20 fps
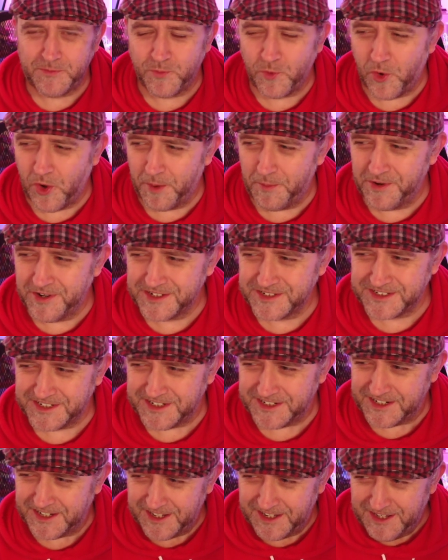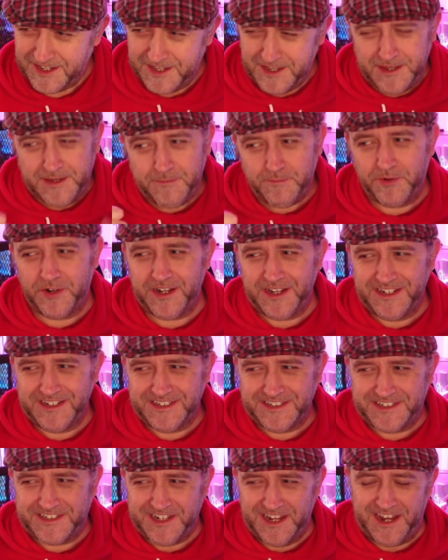warmer, isn't it?
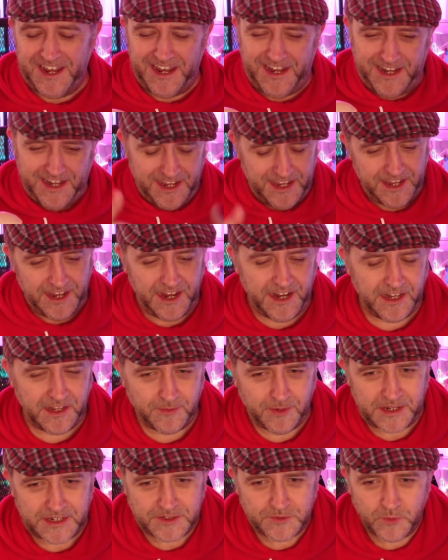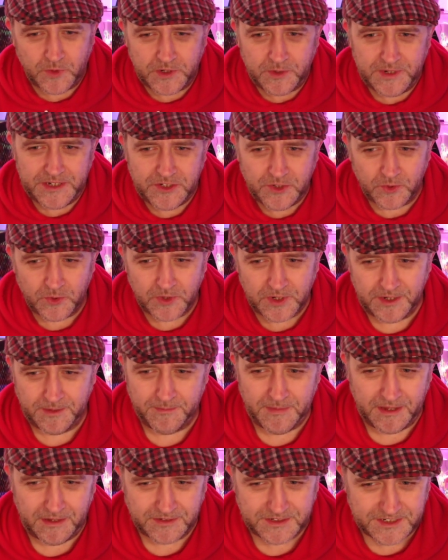Brilliant day. Anyways, what are we talking
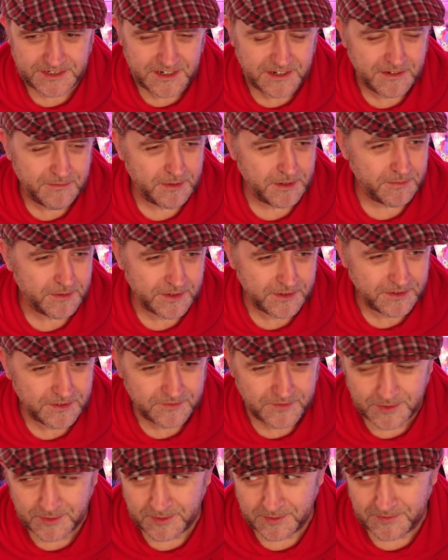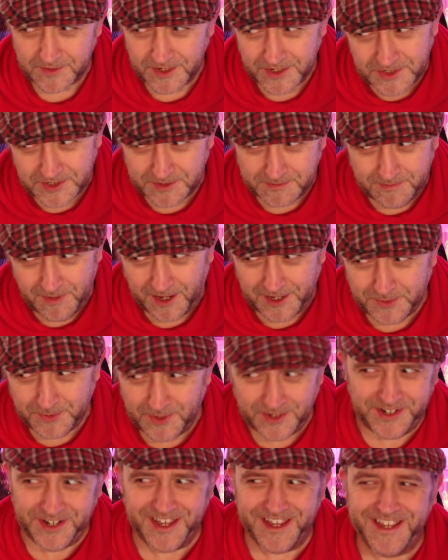about today, people in the viewerverse? You might
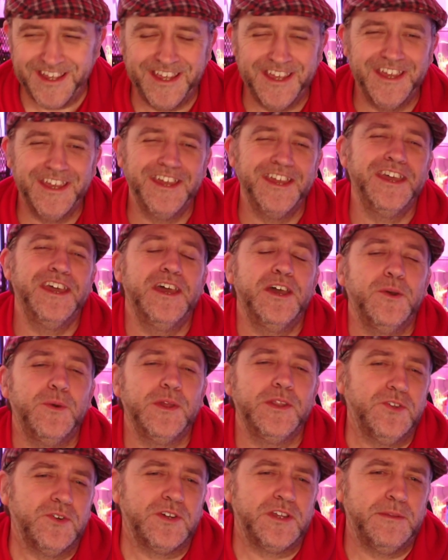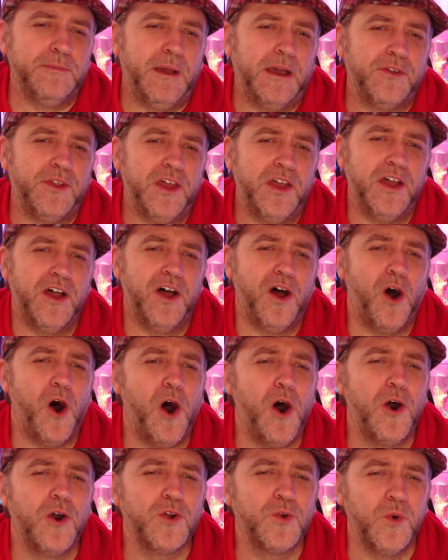wonder. We're talking about
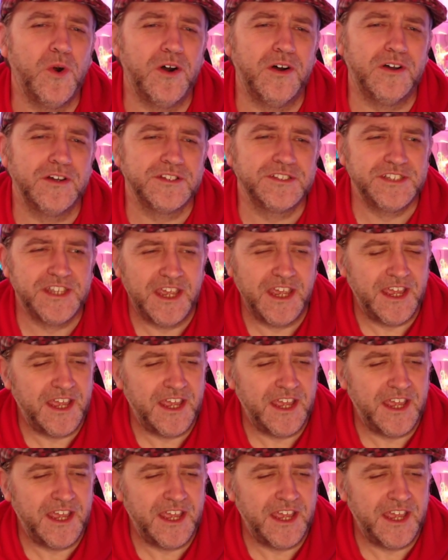Hogwarts